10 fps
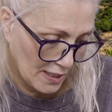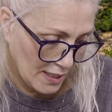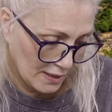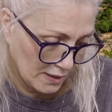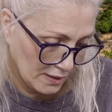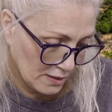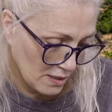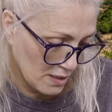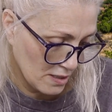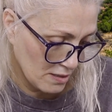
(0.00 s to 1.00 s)
And it
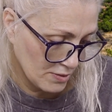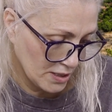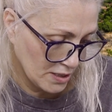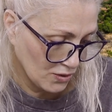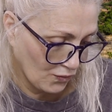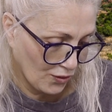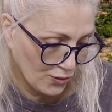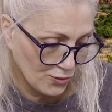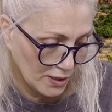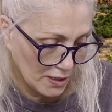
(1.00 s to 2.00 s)
retails for
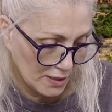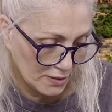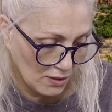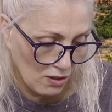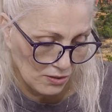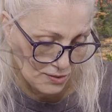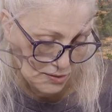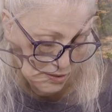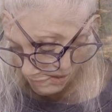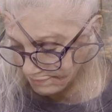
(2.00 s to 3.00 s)

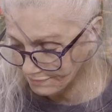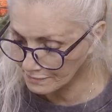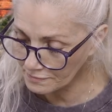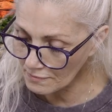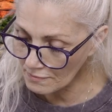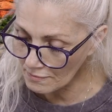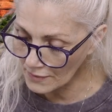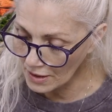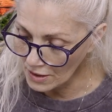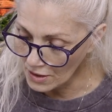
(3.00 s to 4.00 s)
$39. So I don't
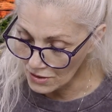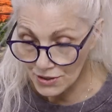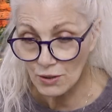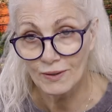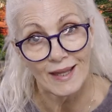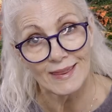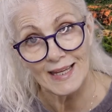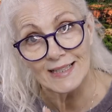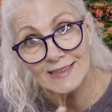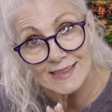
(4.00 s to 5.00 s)
know. So
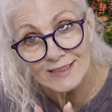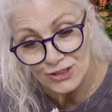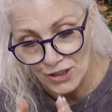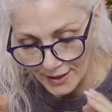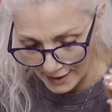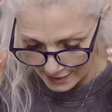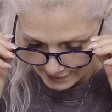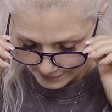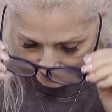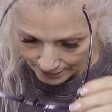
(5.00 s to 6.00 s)
let's get started.
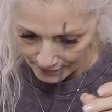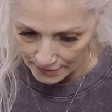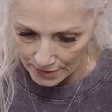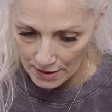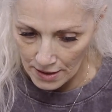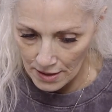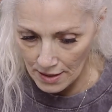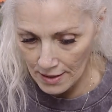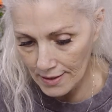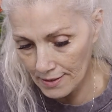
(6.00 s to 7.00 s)

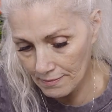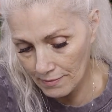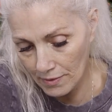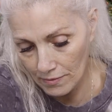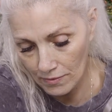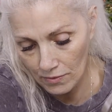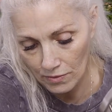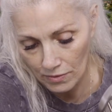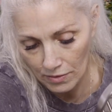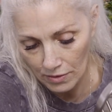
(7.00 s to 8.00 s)
Um,
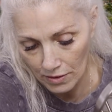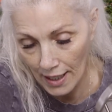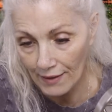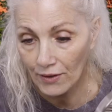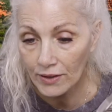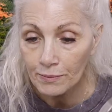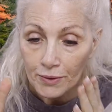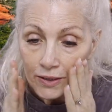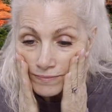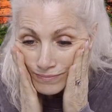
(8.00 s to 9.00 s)
I have already
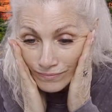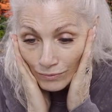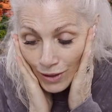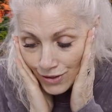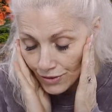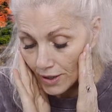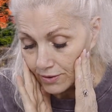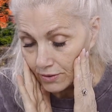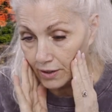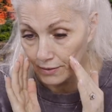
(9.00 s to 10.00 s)
put
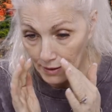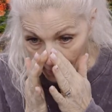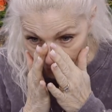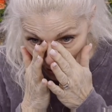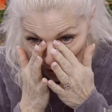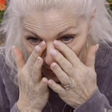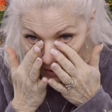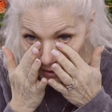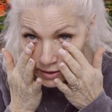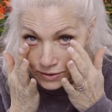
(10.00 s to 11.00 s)
moisturizer on. I'm not
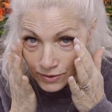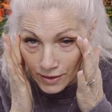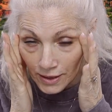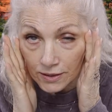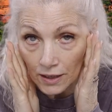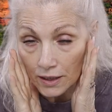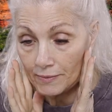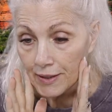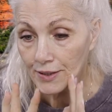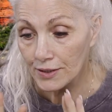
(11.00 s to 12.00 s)
going to do the TikTok
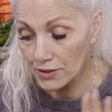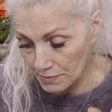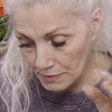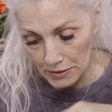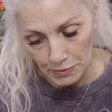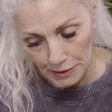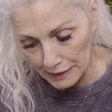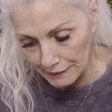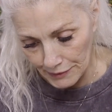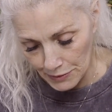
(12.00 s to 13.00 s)
method just because we're going to
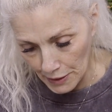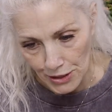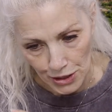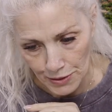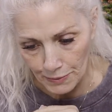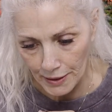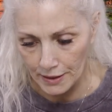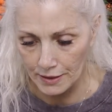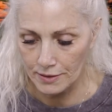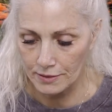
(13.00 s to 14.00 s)
give it a try just the way it
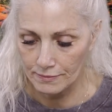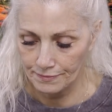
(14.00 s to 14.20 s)
is.